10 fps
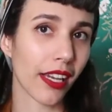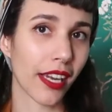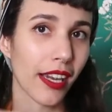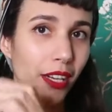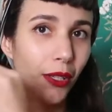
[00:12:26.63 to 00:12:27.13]

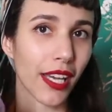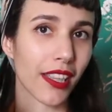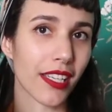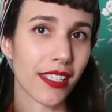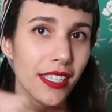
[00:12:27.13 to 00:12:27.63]
Like I go
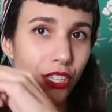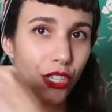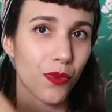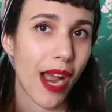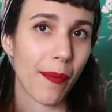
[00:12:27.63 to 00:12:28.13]
like this and
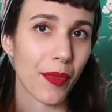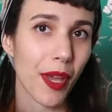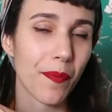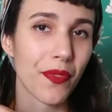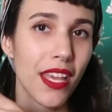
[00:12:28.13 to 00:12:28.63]
just wrap
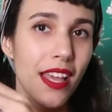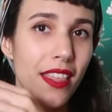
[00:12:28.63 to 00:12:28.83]
them.